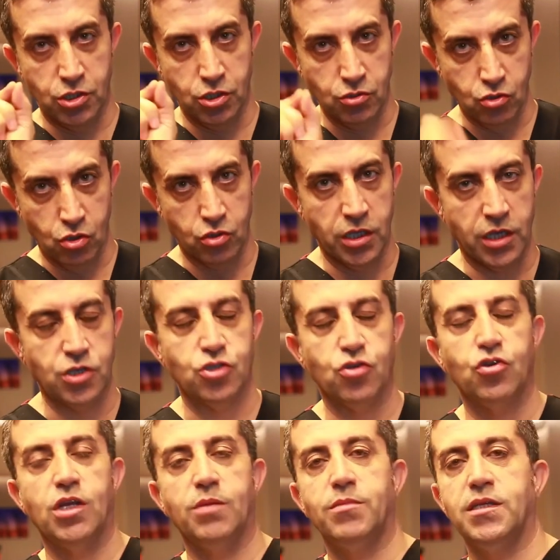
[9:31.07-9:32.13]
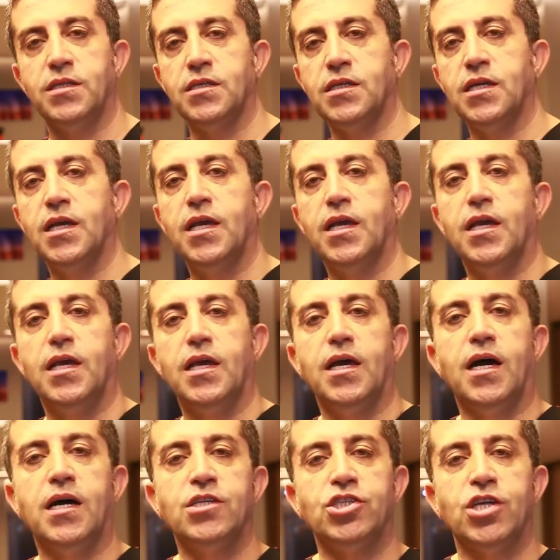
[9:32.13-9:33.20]
line, and there
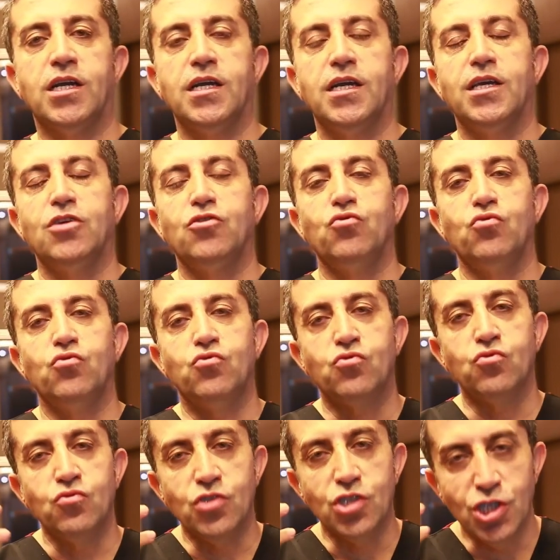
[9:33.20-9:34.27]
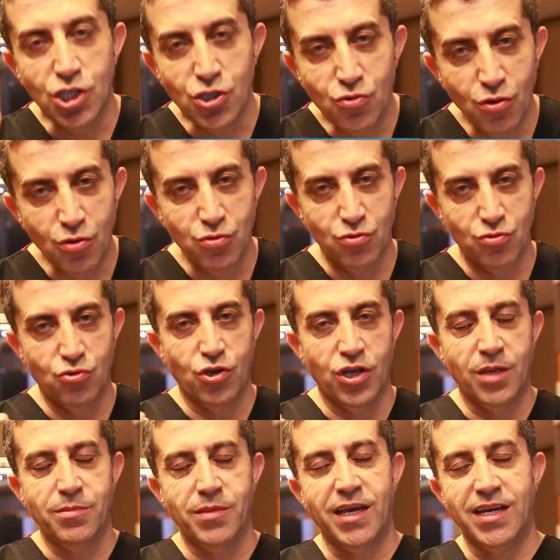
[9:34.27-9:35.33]
should be some imbalances
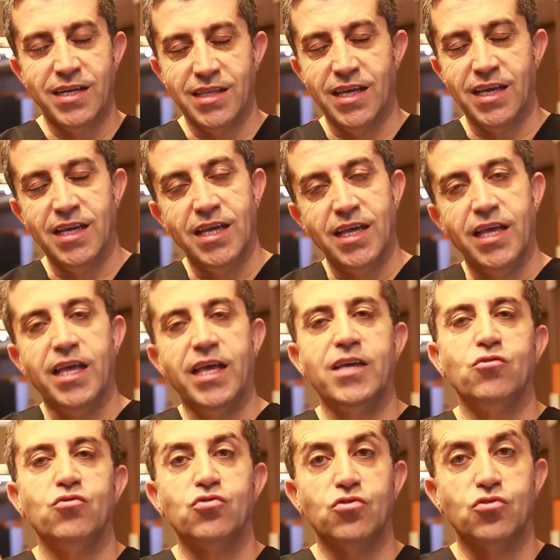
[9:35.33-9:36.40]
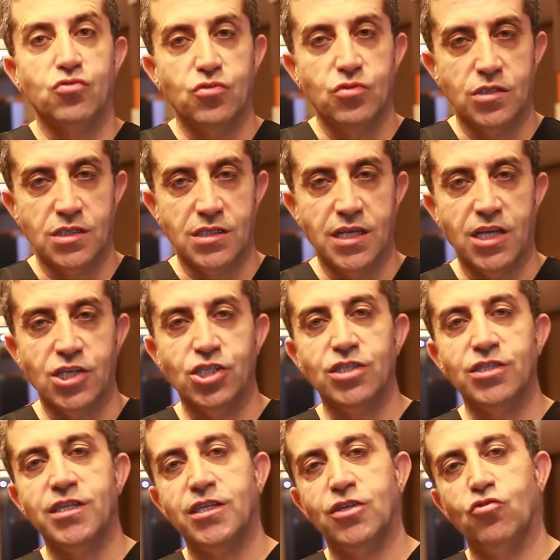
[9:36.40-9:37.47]
so that the transplanted
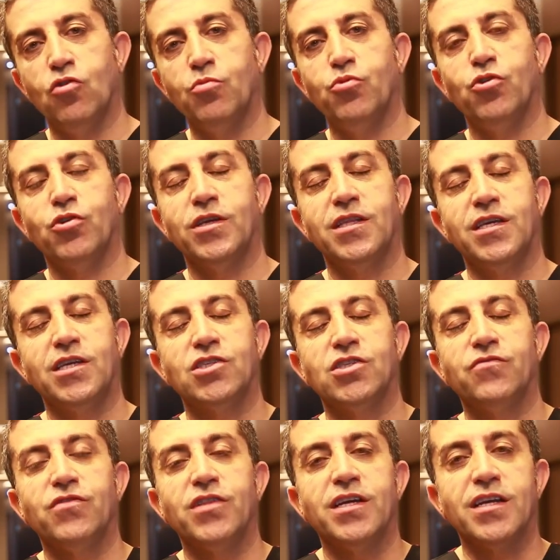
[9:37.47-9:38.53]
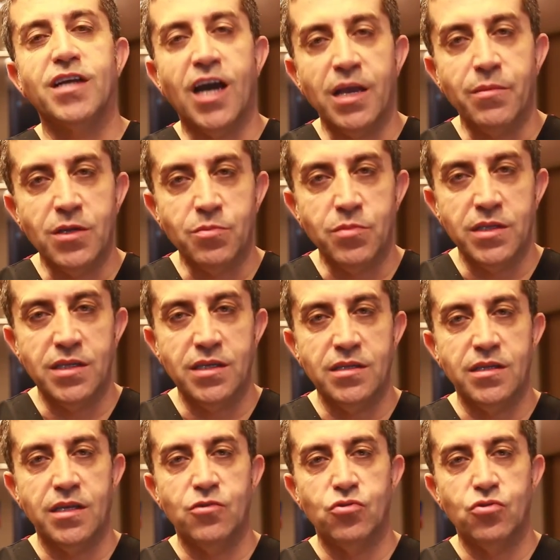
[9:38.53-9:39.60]
hair doesn't appear artificial
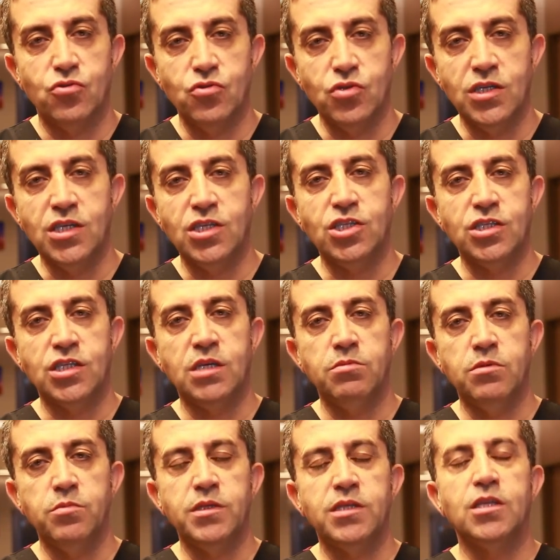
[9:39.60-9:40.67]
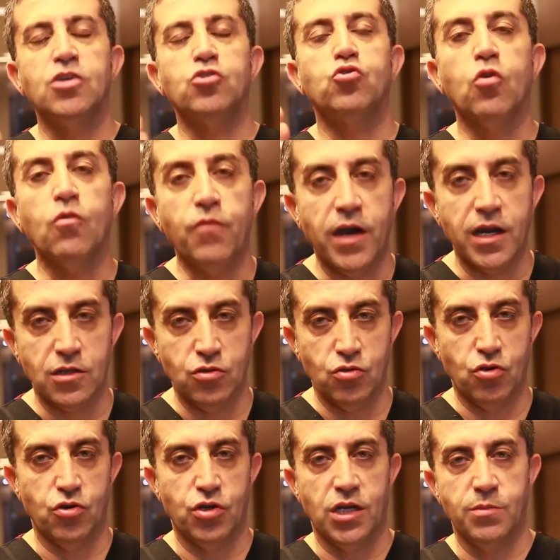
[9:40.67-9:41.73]
hair. So we give
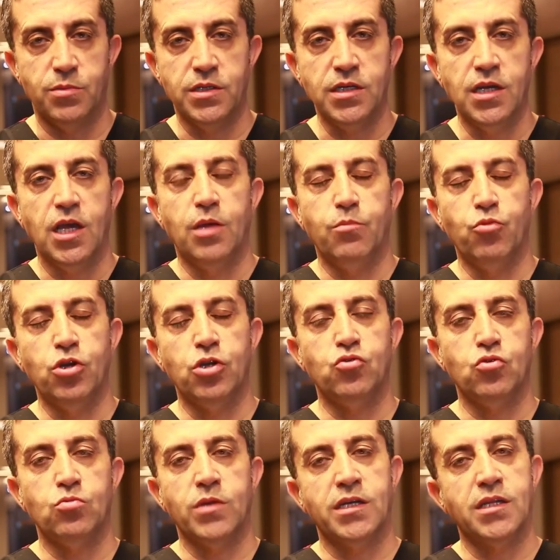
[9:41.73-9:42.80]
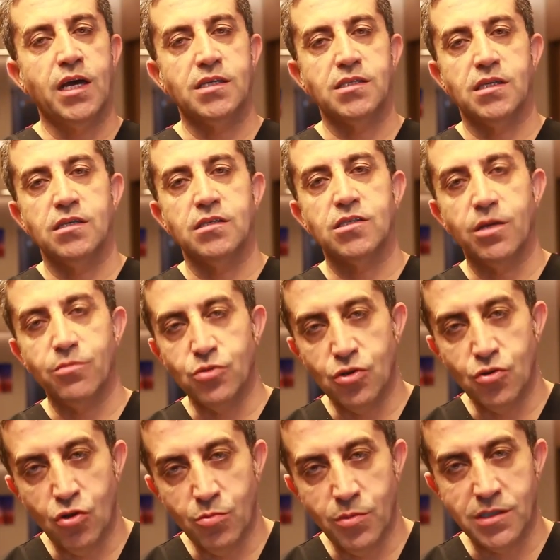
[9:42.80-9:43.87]
great attention to the shape of the
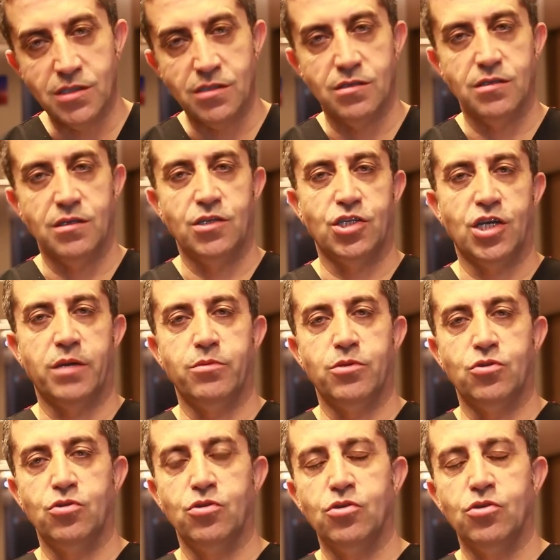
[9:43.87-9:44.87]
front and